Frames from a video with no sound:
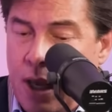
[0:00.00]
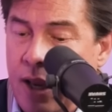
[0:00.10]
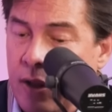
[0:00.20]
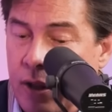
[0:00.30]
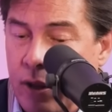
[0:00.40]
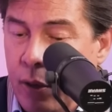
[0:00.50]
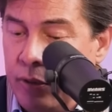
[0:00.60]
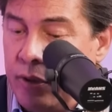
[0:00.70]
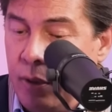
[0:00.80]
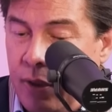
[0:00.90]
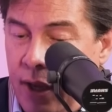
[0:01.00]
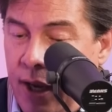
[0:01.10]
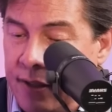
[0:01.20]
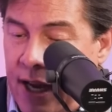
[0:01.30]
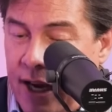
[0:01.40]
And those two
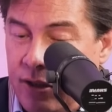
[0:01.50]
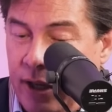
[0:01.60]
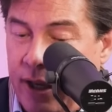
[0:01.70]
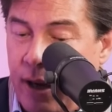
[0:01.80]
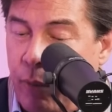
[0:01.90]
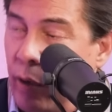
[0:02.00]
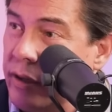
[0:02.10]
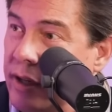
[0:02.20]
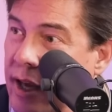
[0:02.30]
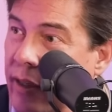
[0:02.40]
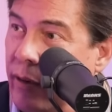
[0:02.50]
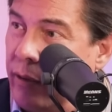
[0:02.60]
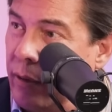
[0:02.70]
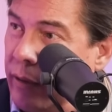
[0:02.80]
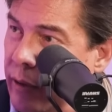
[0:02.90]
things actually can work together.
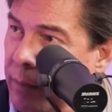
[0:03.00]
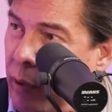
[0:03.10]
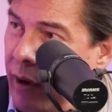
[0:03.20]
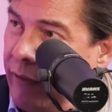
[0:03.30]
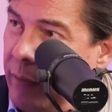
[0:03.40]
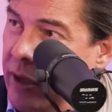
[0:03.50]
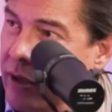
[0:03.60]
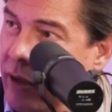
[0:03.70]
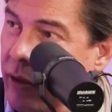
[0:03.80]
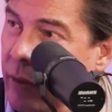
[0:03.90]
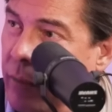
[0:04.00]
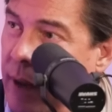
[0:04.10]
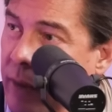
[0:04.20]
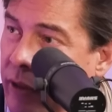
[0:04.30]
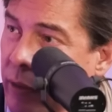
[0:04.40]
They're apart from each other in the
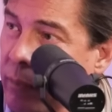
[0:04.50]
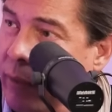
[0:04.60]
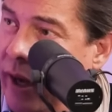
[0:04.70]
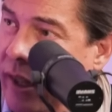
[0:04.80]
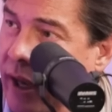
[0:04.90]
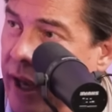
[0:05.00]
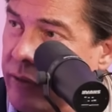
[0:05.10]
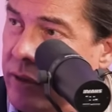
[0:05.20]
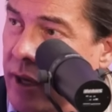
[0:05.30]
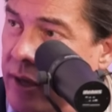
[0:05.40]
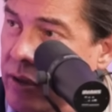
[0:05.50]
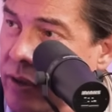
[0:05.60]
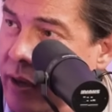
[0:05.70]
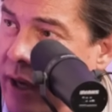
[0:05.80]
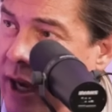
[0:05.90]
brain, but through breathing
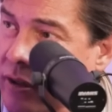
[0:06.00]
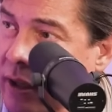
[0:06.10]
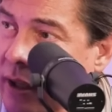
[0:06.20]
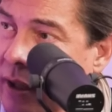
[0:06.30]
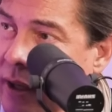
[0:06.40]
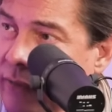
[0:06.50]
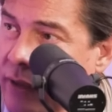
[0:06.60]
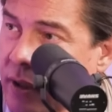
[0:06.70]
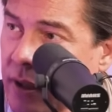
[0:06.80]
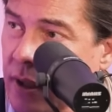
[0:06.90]
exercises, you can actually lift